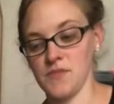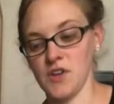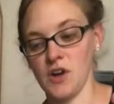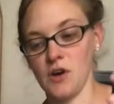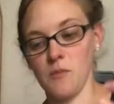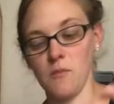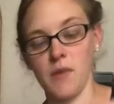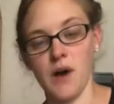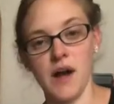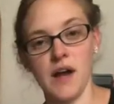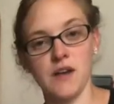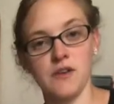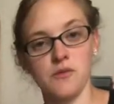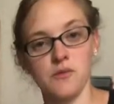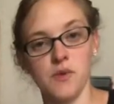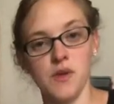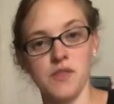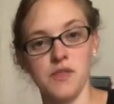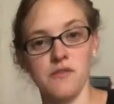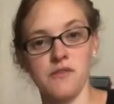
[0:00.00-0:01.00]
combined
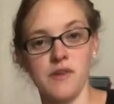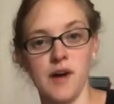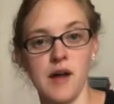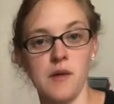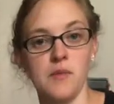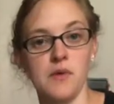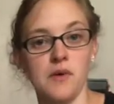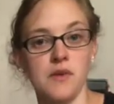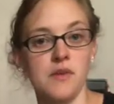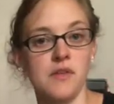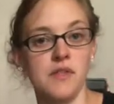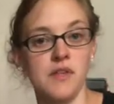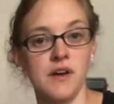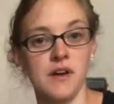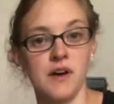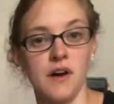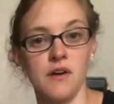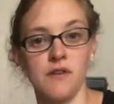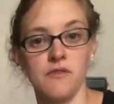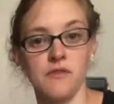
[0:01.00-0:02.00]
with the fiber.
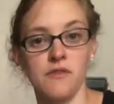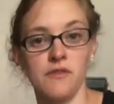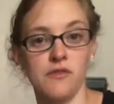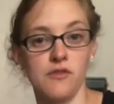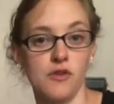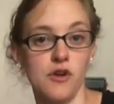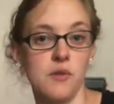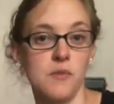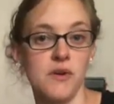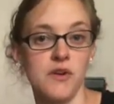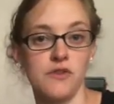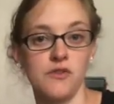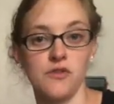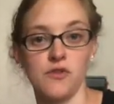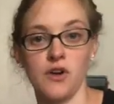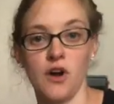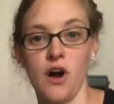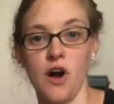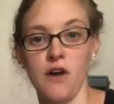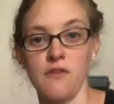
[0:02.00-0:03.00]
Think of creamer in your
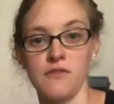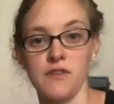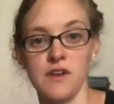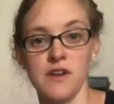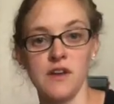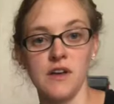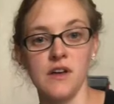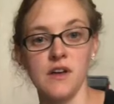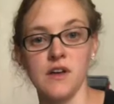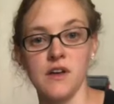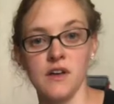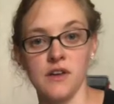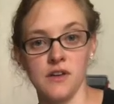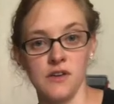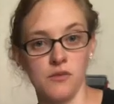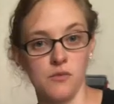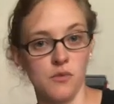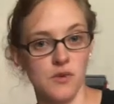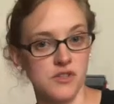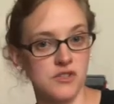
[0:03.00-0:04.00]
coffee.
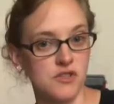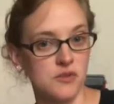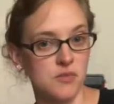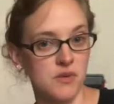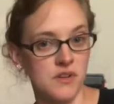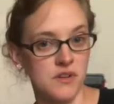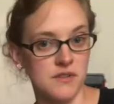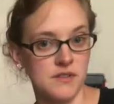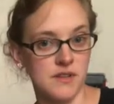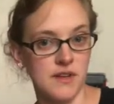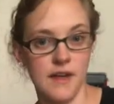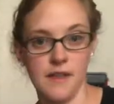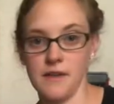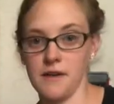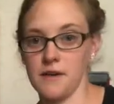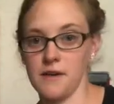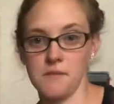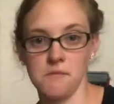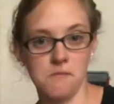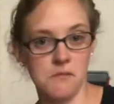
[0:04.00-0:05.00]
Once you put it
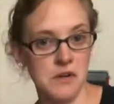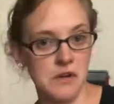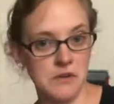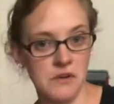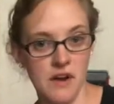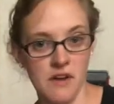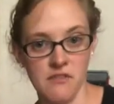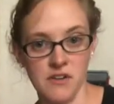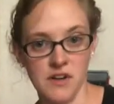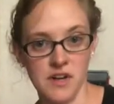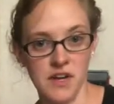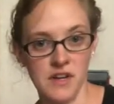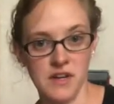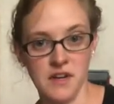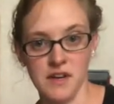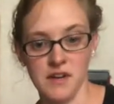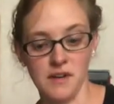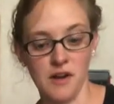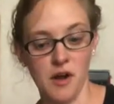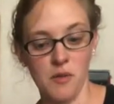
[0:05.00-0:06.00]
together, you're never getting
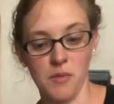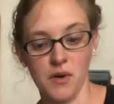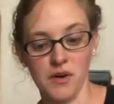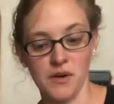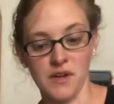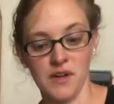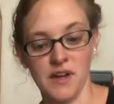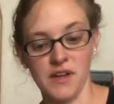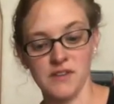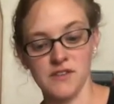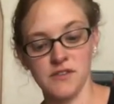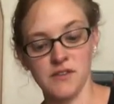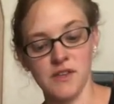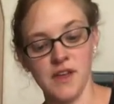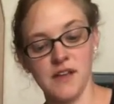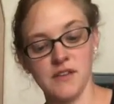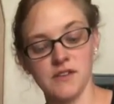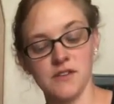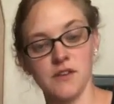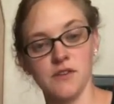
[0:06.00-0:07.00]
it apart again. So
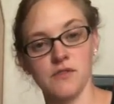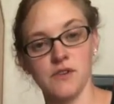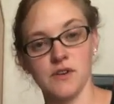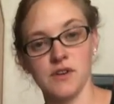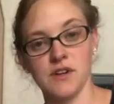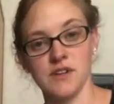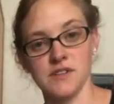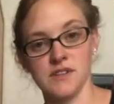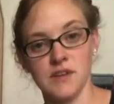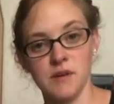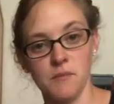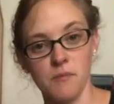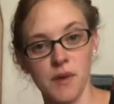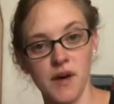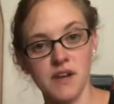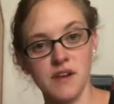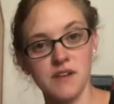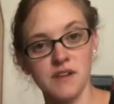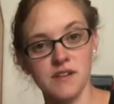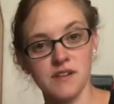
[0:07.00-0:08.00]
that silver is
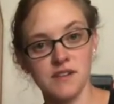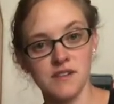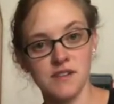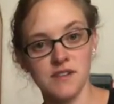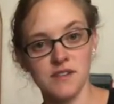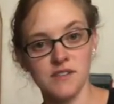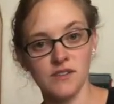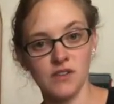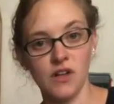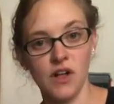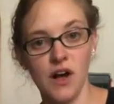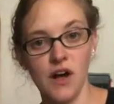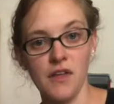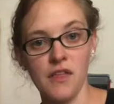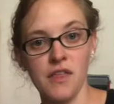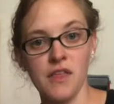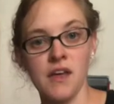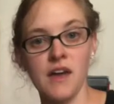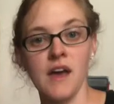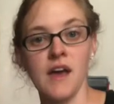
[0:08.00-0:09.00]
embedded into this
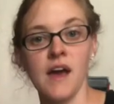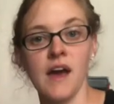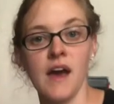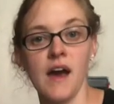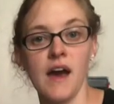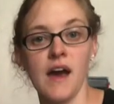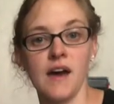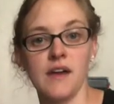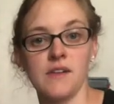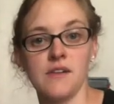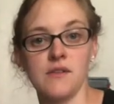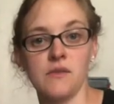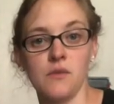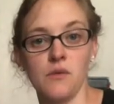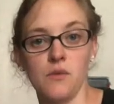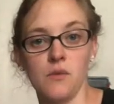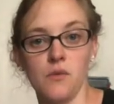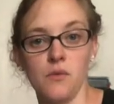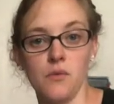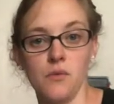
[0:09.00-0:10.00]
cloth. And
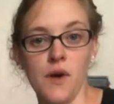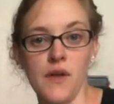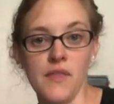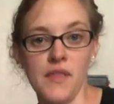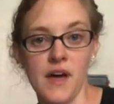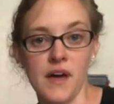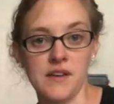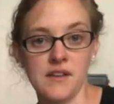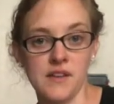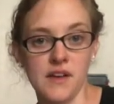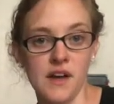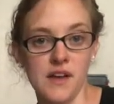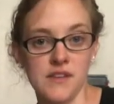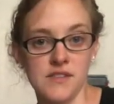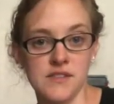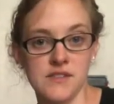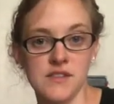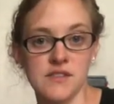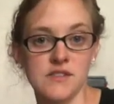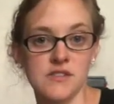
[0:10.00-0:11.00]
what that
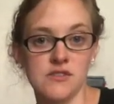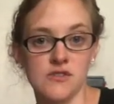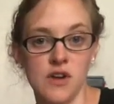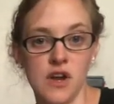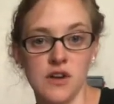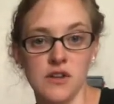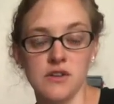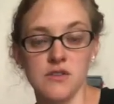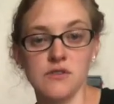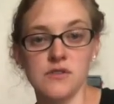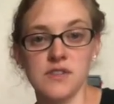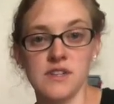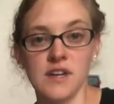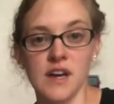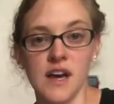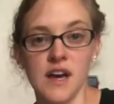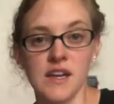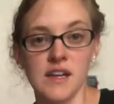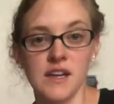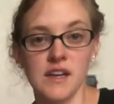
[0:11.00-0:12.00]
does, since you're not using
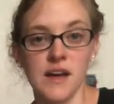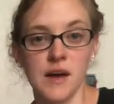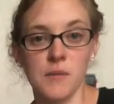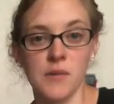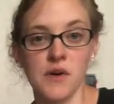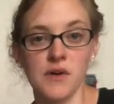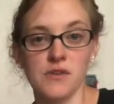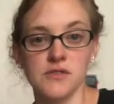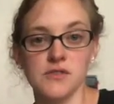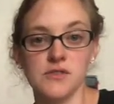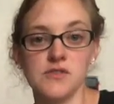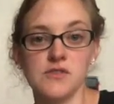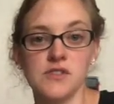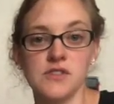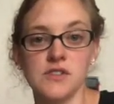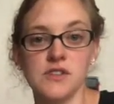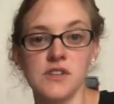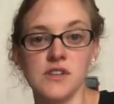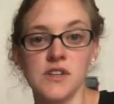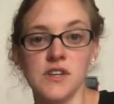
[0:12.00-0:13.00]
any chemicals, you're
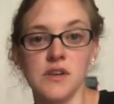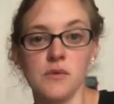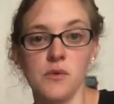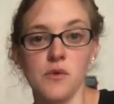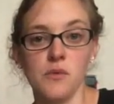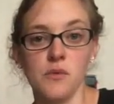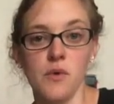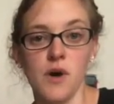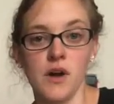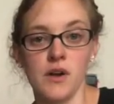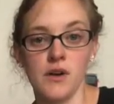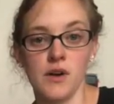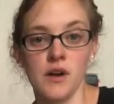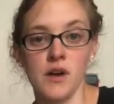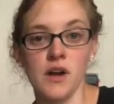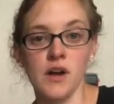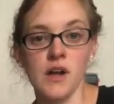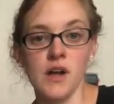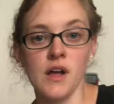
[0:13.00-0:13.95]
just cleaning with water,